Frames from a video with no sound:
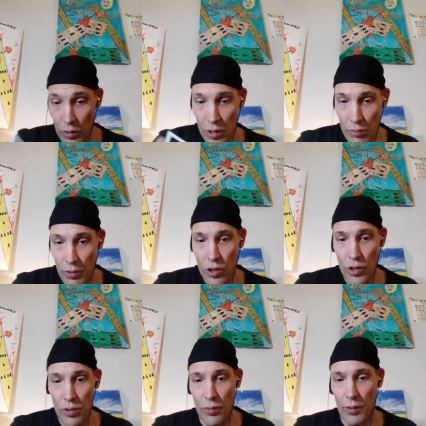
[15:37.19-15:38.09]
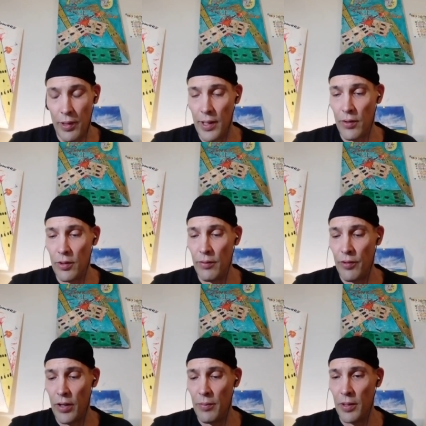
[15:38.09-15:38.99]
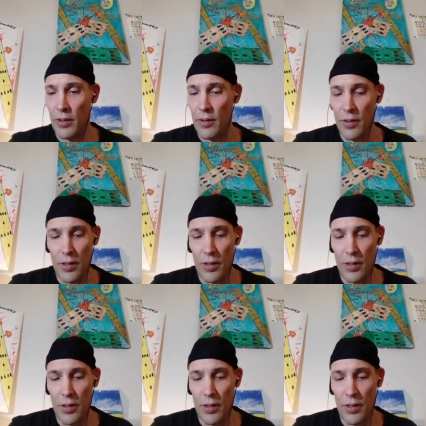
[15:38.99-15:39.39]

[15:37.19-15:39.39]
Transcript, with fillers: which is what she's doing right now in the environment.